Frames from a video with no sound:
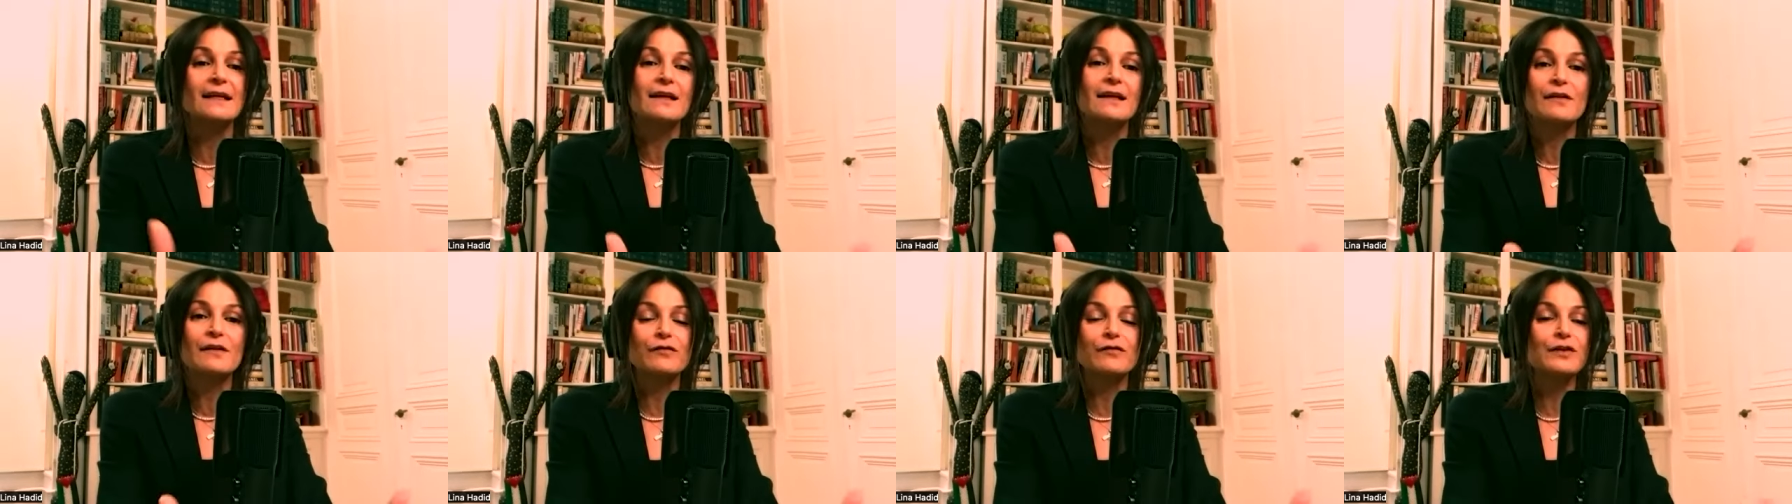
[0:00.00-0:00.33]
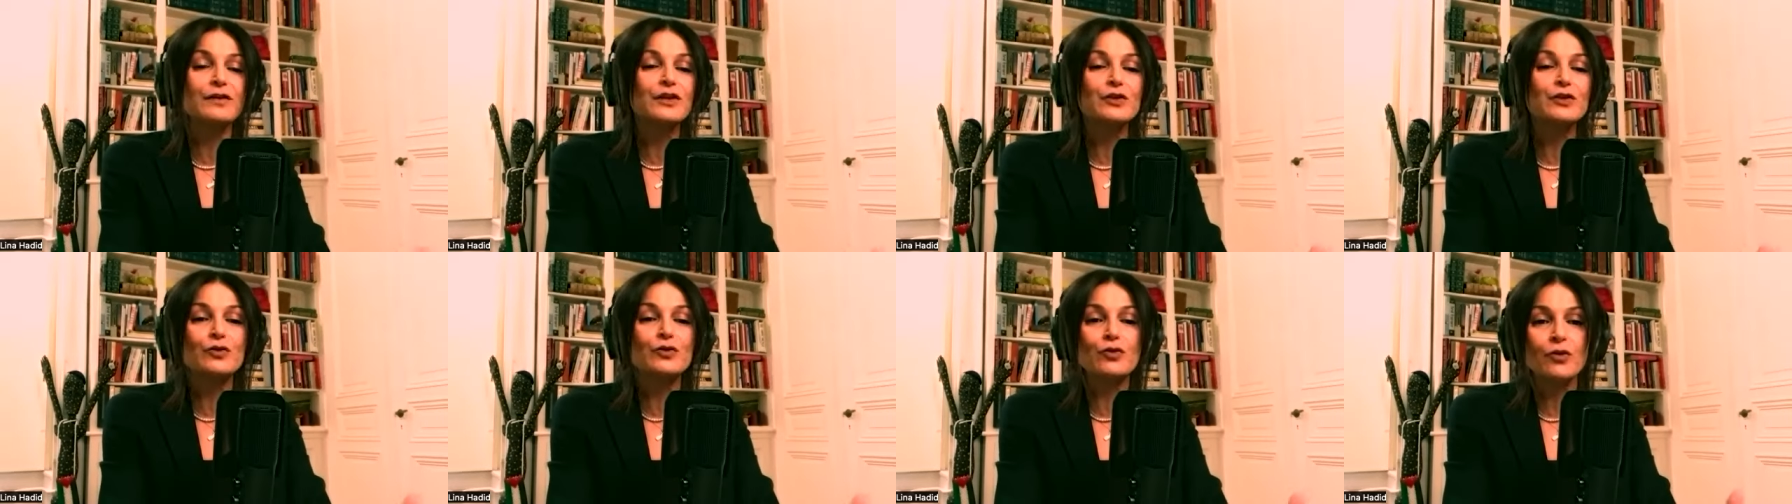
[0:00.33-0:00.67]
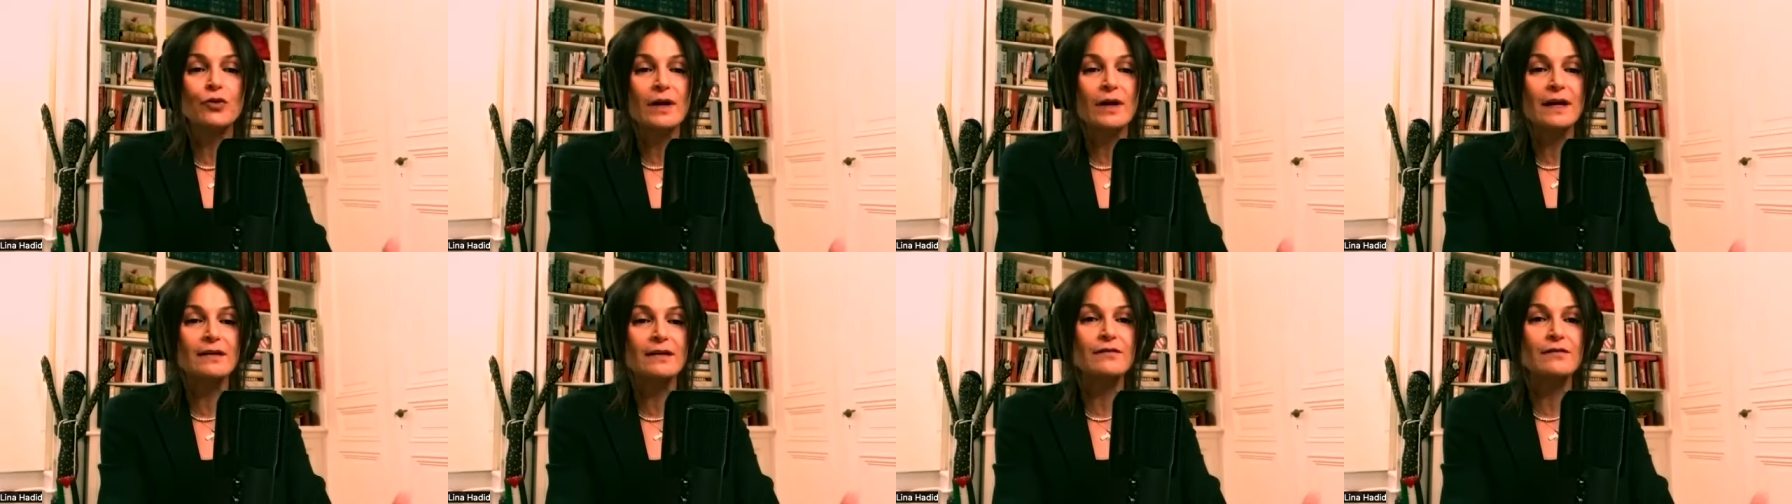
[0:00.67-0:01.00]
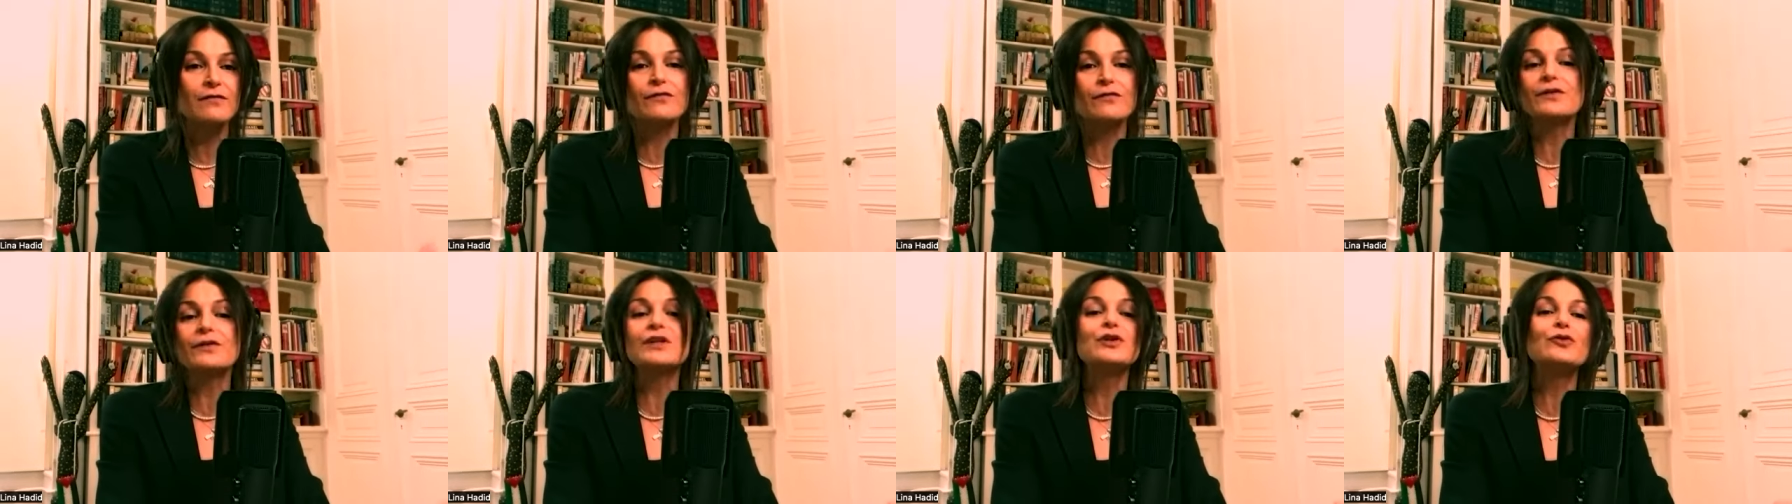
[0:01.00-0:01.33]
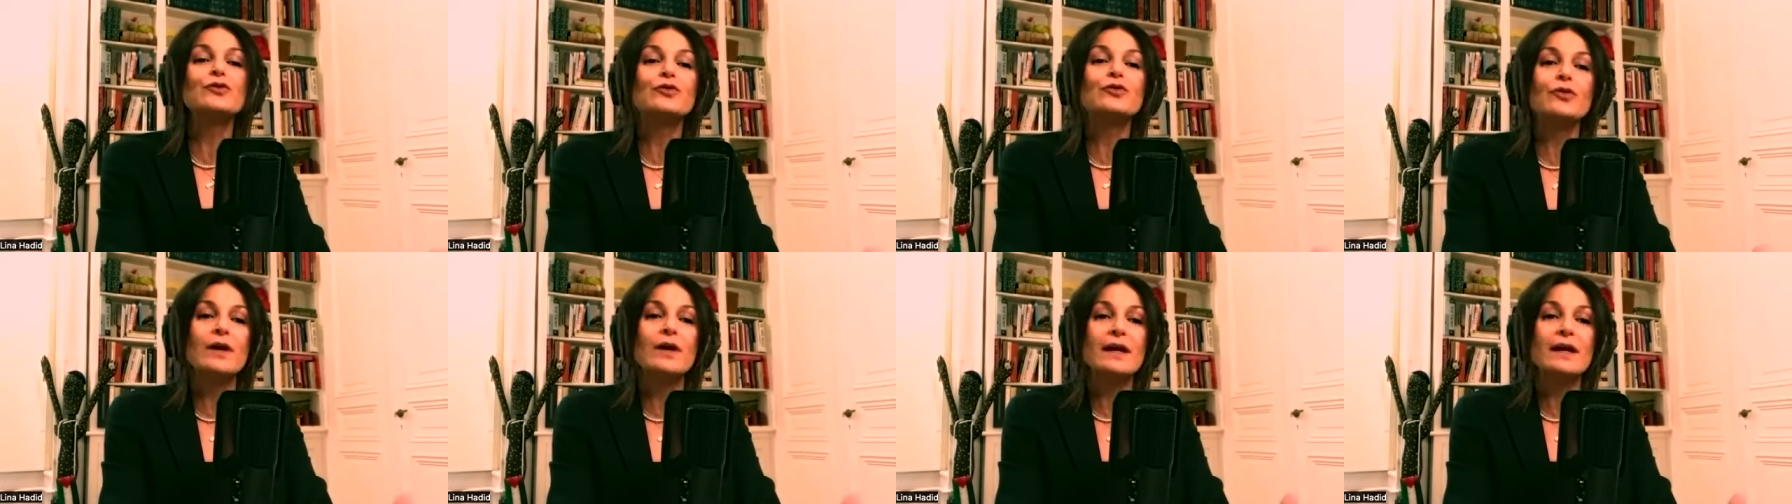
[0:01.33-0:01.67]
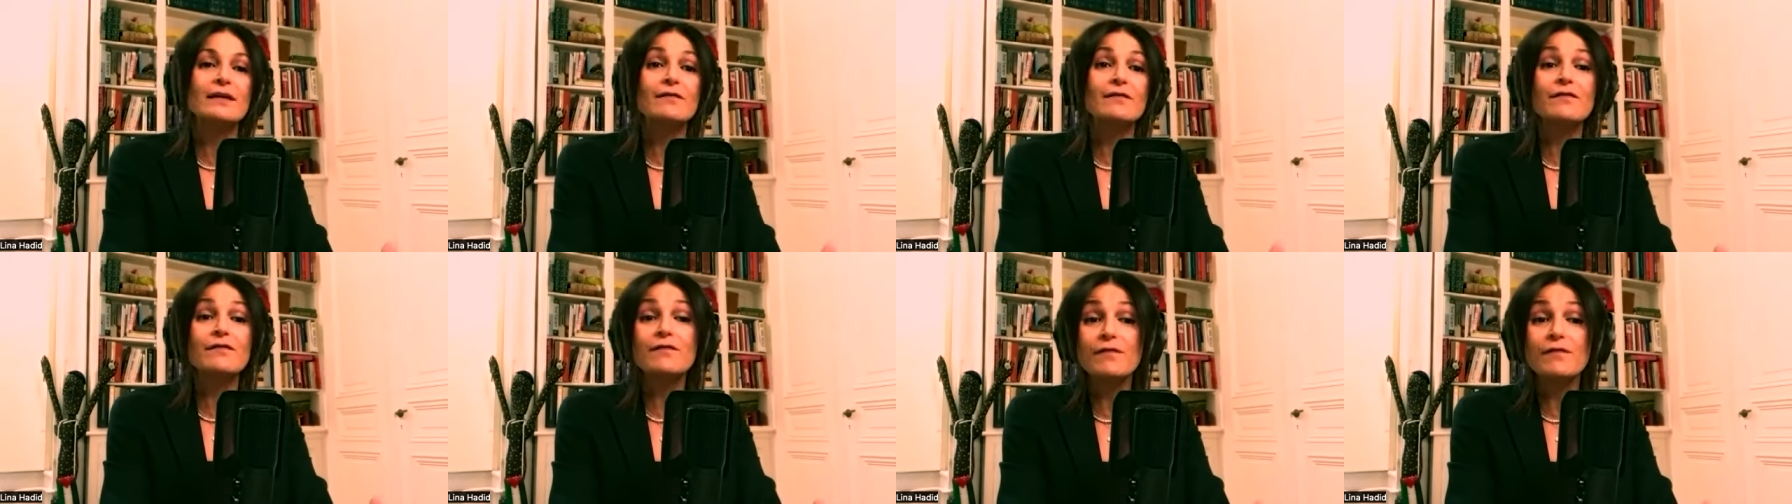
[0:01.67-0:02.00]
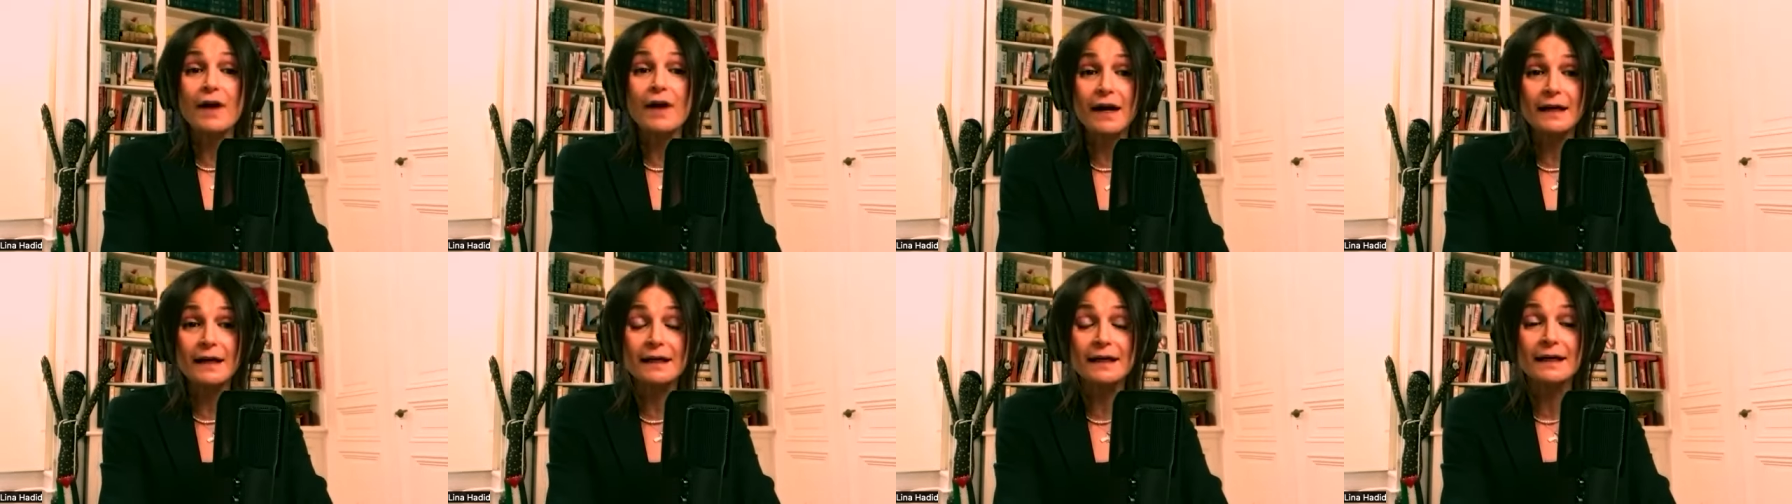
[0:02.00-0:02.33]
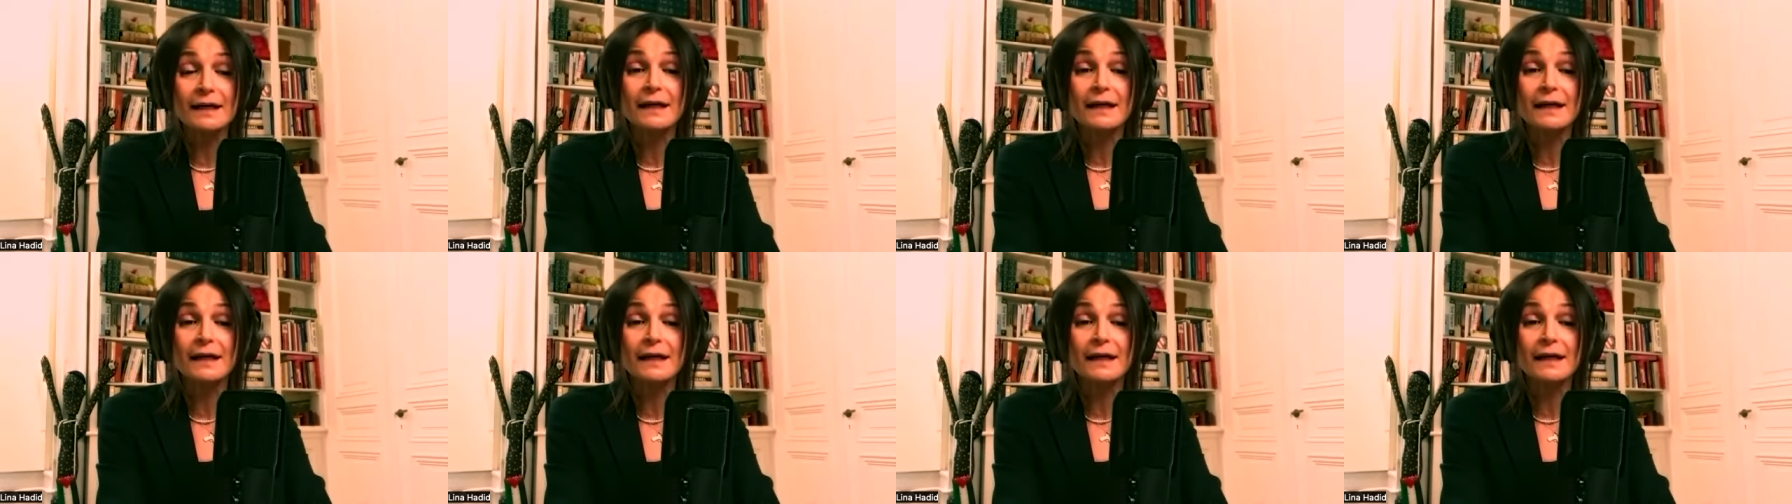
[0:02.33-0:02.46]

free Ukraine, free Ukraine, fuck